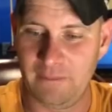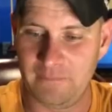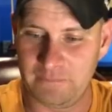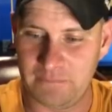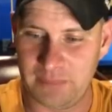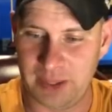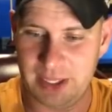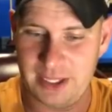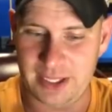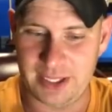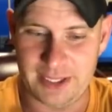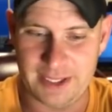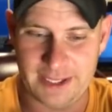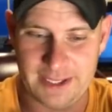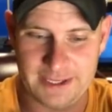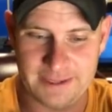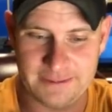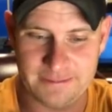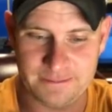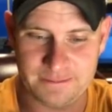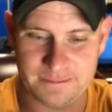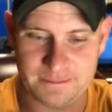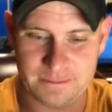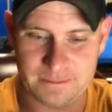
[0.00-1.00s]
But
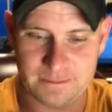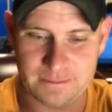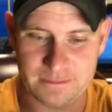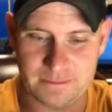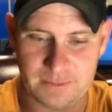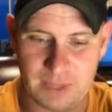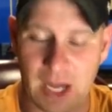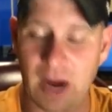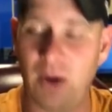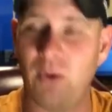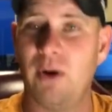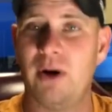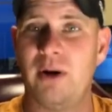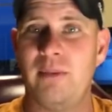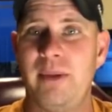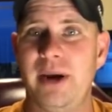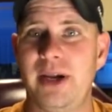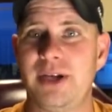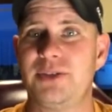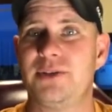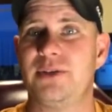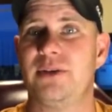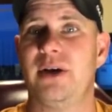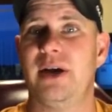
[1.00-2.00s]
I wanted to
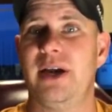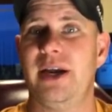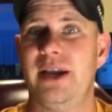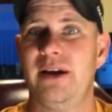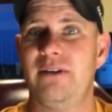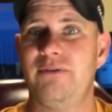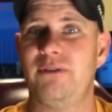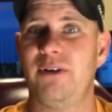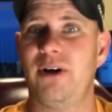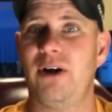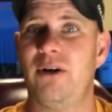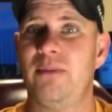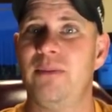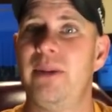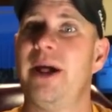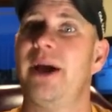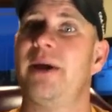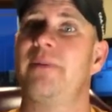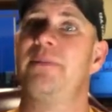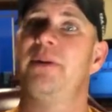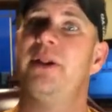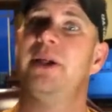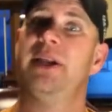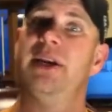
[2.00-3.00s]
make sure I had a
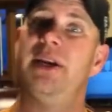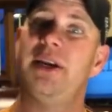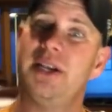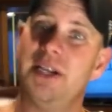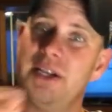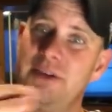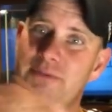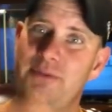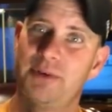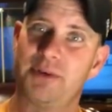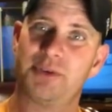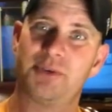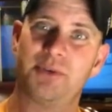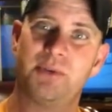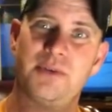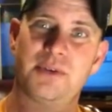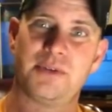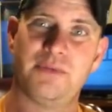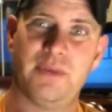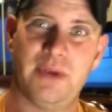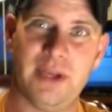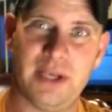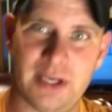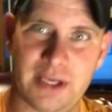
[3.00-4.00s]
fallback plan, a different
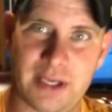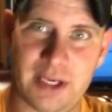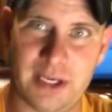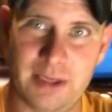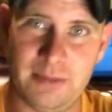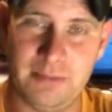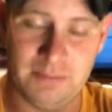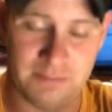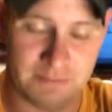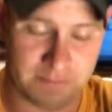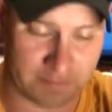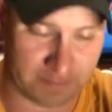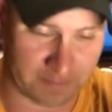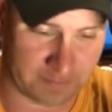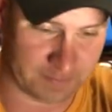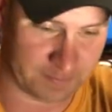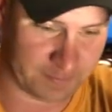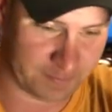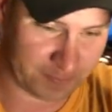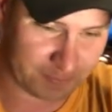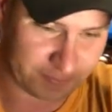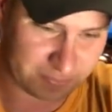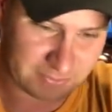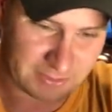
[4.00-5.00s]
source of income.
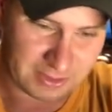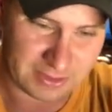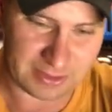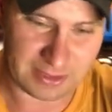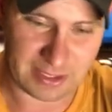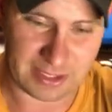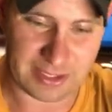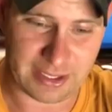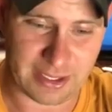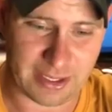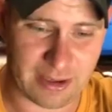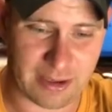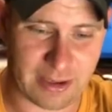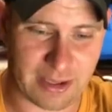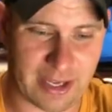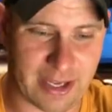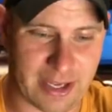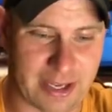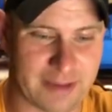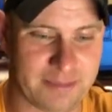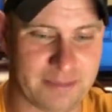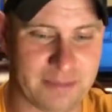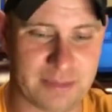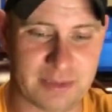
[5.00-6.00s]
Take care of
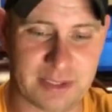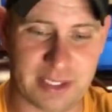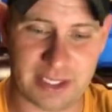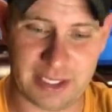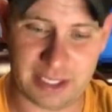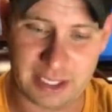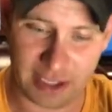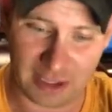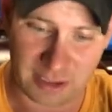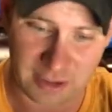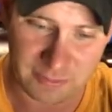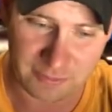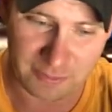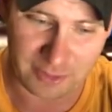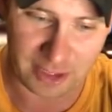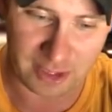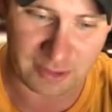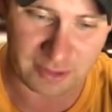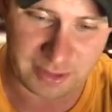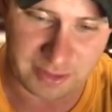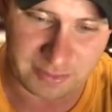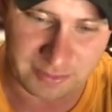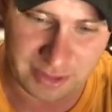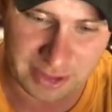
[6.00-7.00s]
that. Take care of the
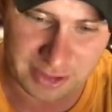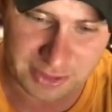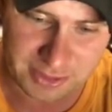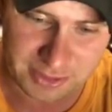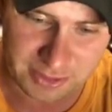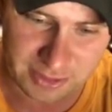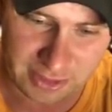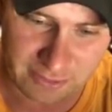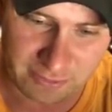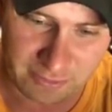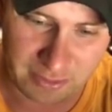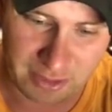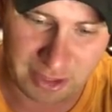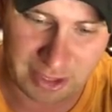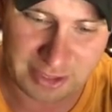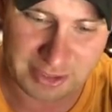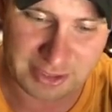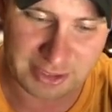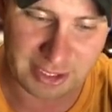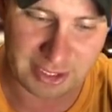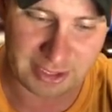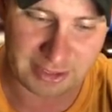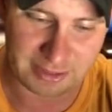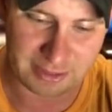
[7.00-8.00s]
family and make sure everybody's
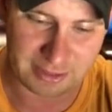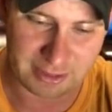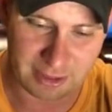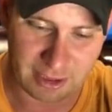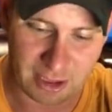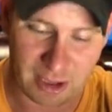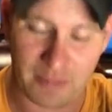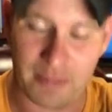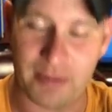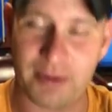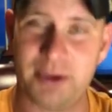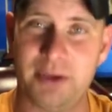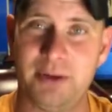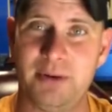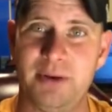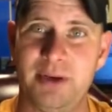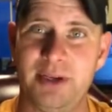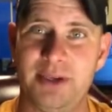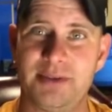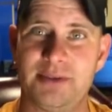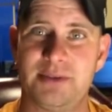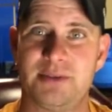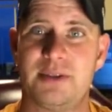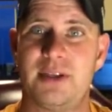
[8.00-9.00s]
got
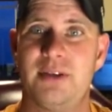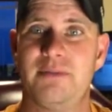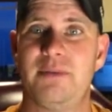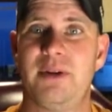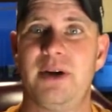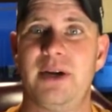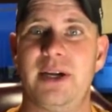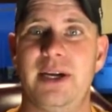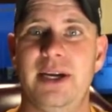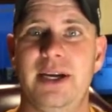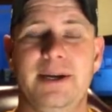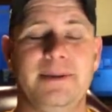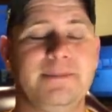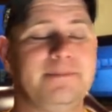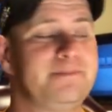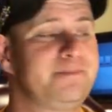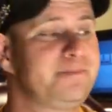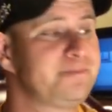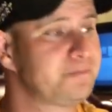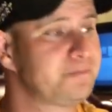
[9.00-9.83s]
opportunities and stuff like that.